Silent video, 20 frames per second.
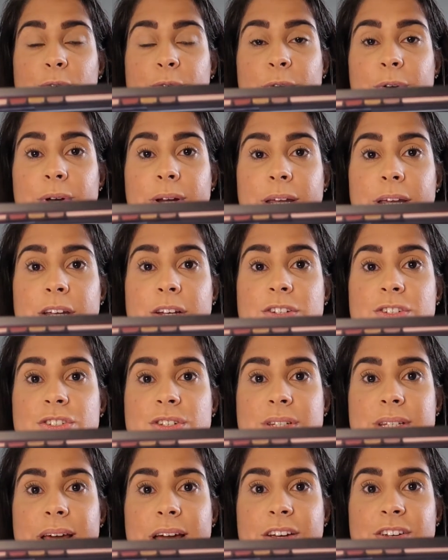for each
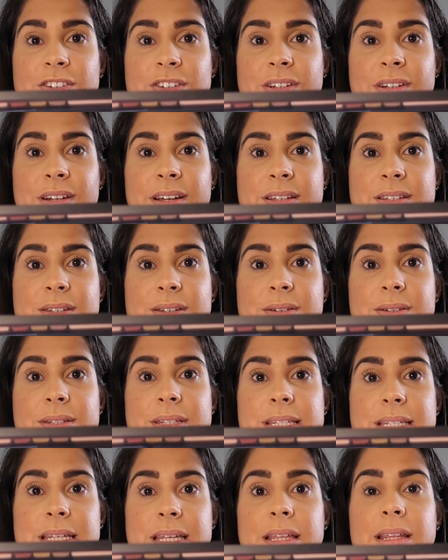section as you
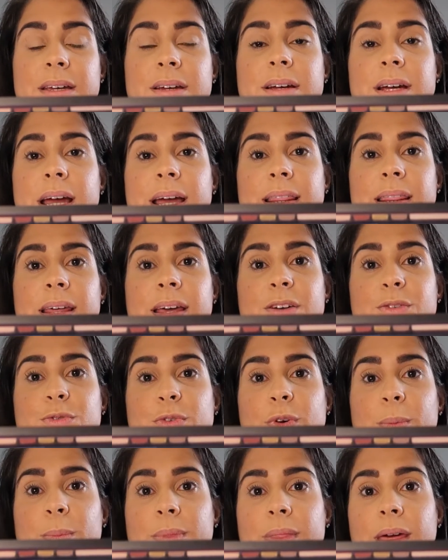can see there and then
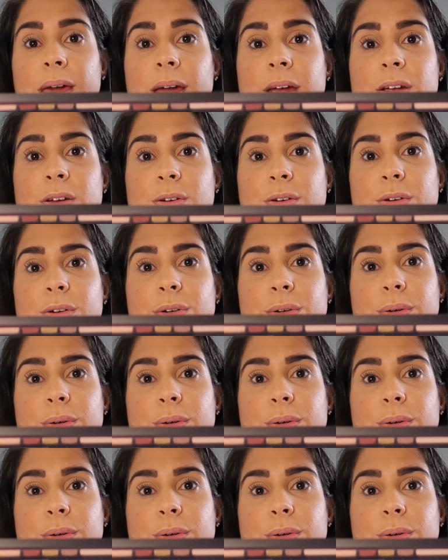from there you go